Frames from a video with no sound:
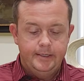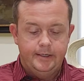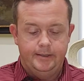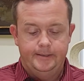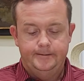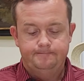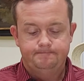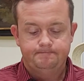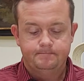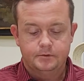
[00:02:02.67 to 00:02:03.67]
A
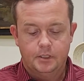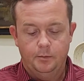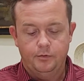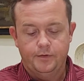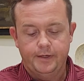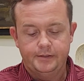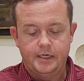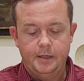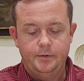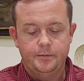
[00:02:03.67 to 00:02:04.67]
couple of things
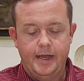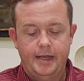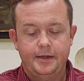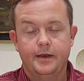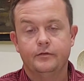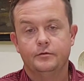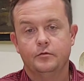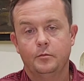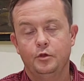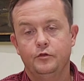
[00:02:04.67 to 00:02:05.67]
to keep in mind: never
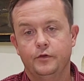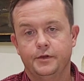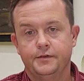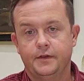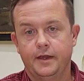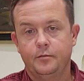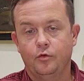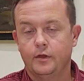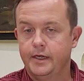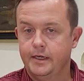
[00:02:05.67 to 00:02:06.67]
remove or
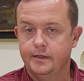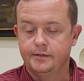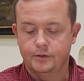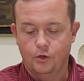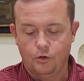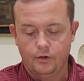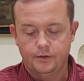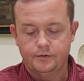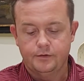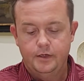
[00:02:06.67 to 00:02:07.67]
disable any of these
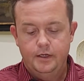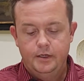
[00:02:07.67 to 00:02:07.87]
guards,